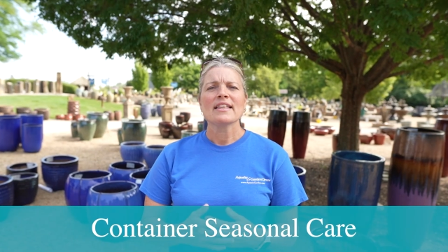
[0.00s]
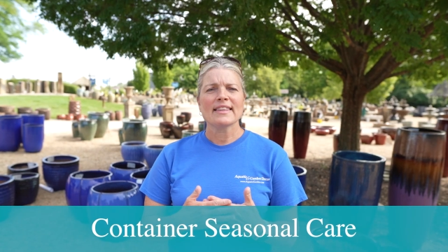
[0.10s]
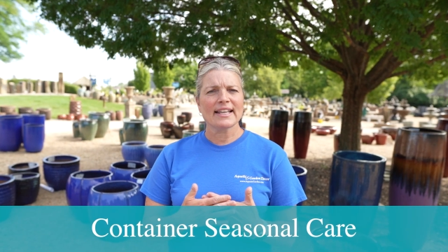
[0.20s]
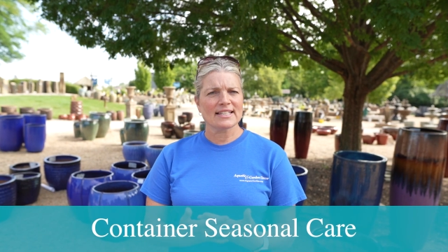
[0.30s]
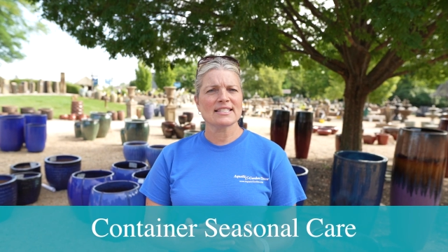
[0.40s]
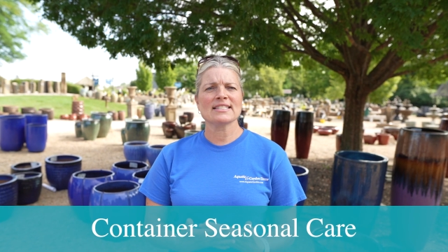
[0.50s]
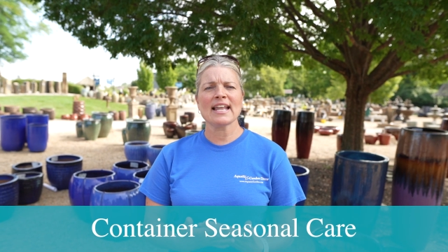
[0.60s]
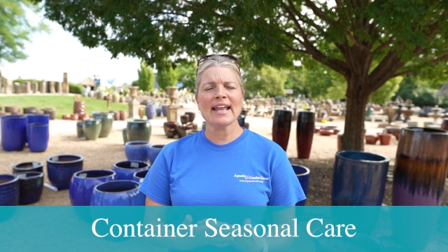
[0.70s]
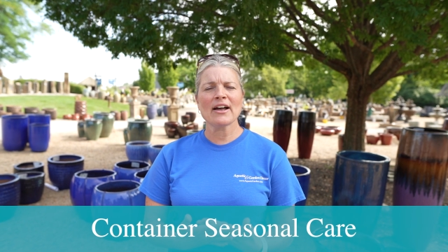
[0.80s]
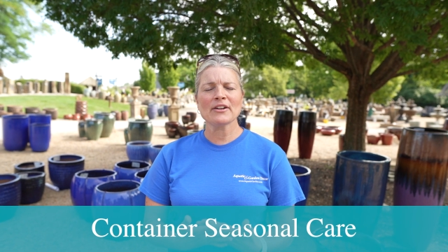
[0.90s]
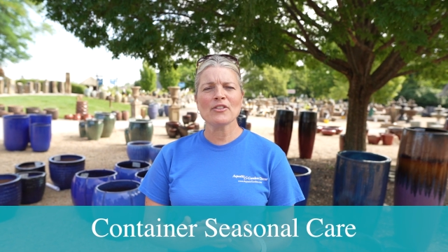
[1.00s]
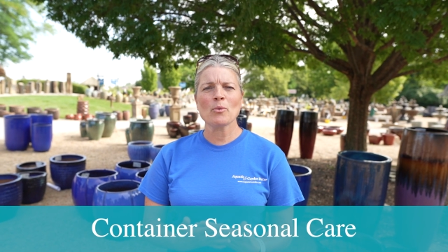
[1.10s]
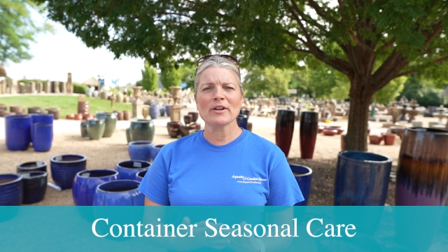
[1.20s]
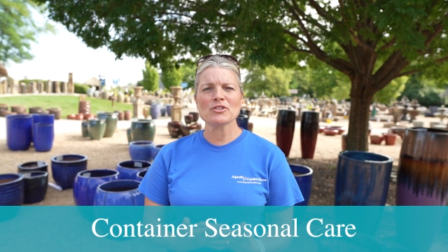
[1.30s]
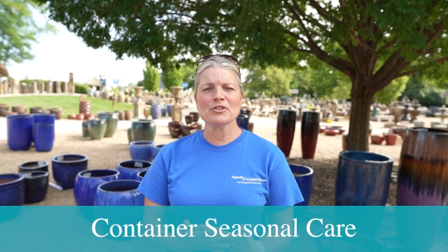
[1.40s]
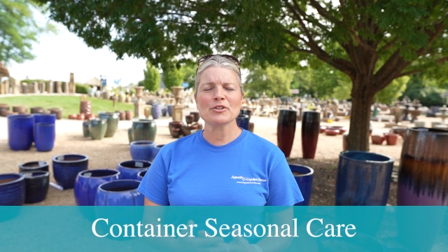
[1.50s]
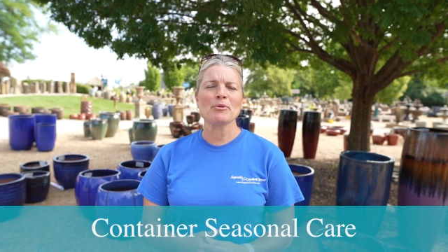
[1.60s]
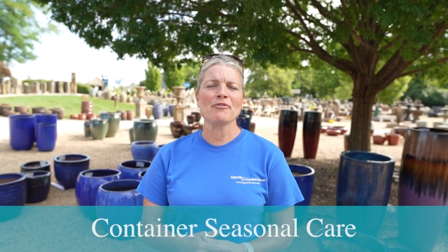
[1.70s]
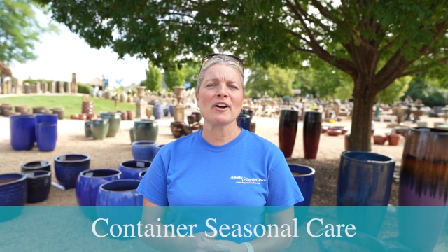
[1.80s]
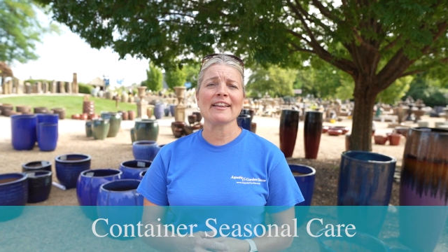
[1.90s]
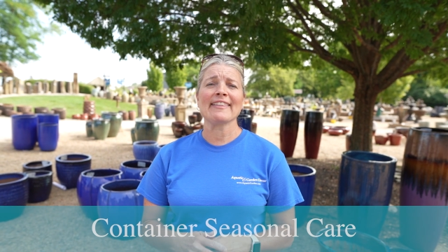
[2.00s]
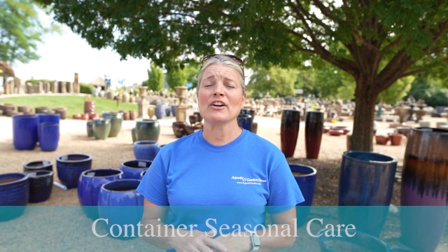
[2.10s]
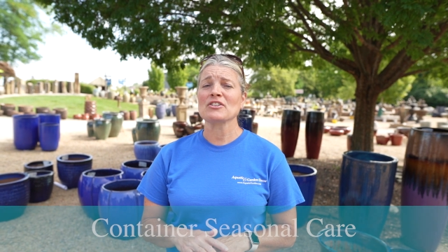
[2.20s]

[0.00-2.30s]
They can stay out in the winter, provided they